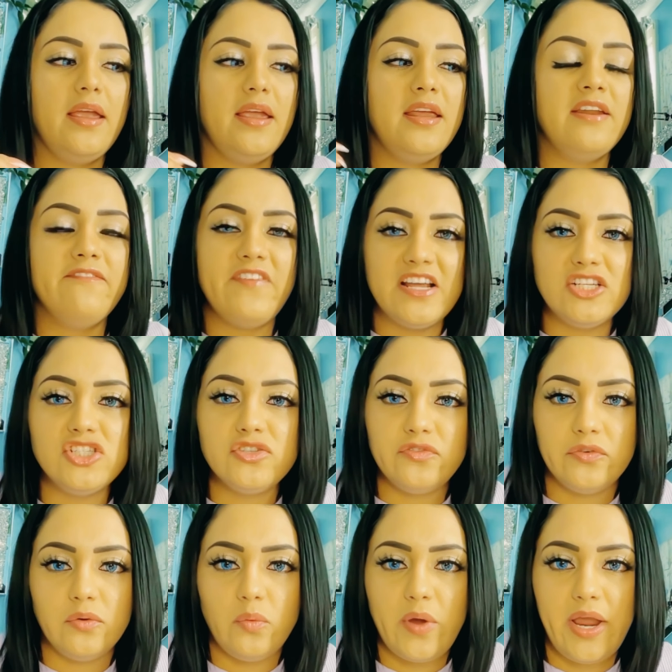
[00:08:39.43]
in a
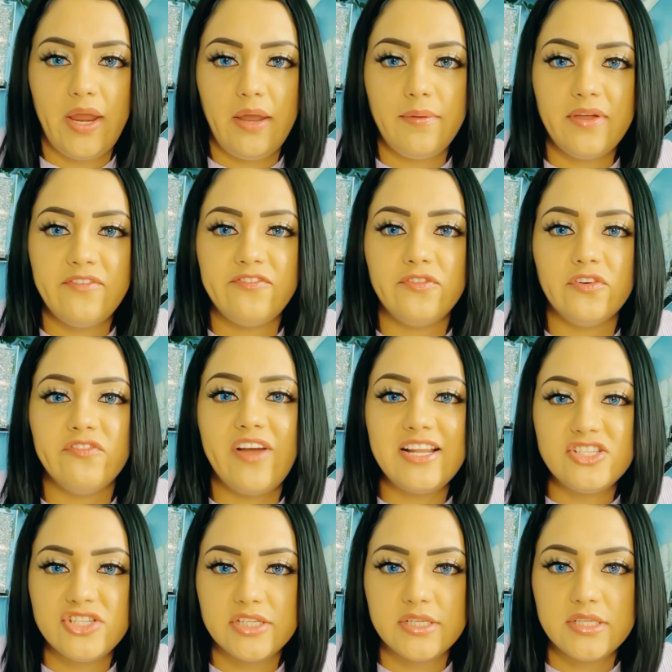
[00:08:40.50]
vengeful way for
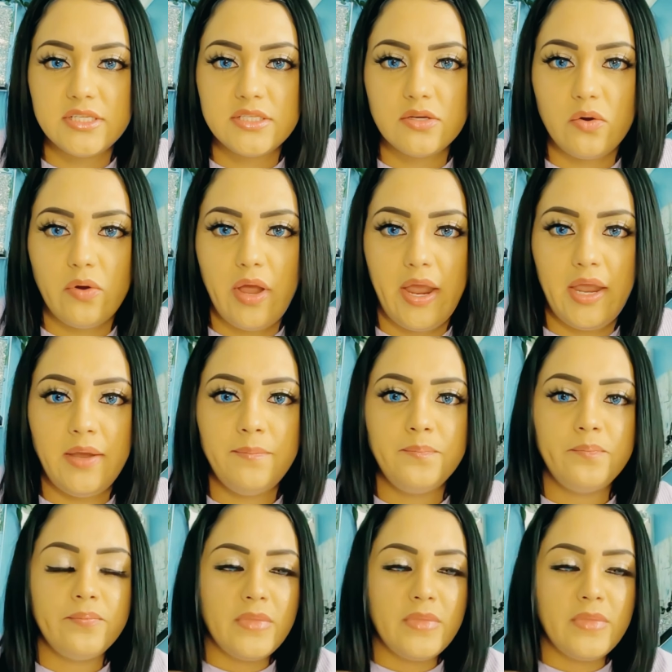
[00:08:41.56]
vengeance, okay?